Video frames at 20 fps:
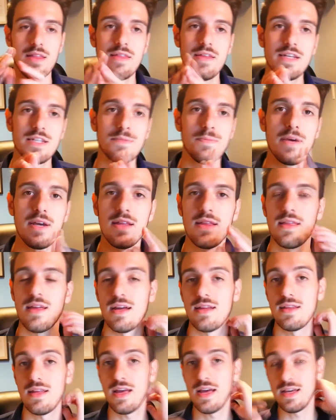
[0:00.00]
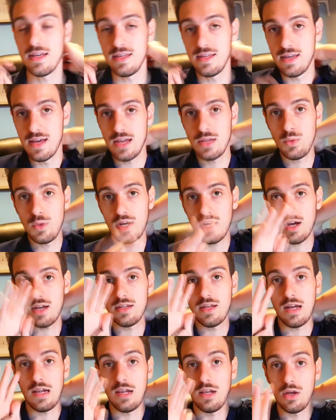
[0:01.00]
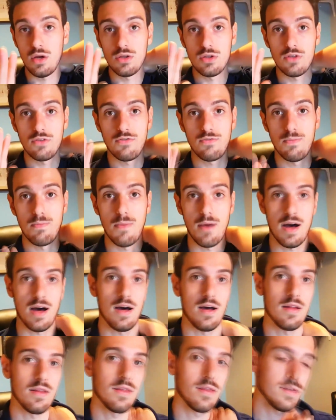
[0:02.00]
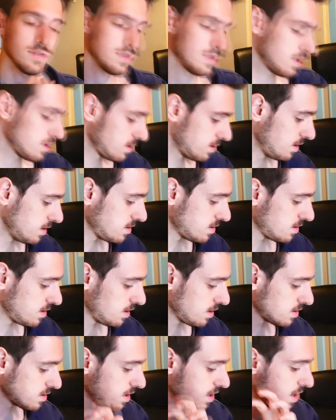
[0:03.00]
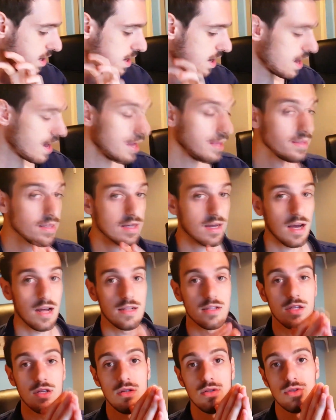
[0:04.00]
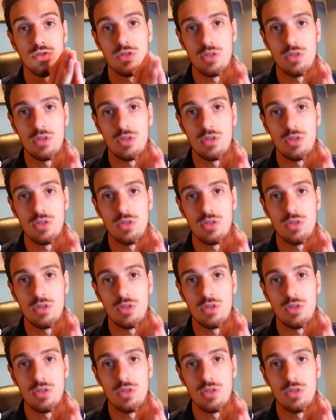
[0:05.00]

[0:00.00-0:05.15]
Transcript: This meant that again we had a lot of math, statistics, and Calculus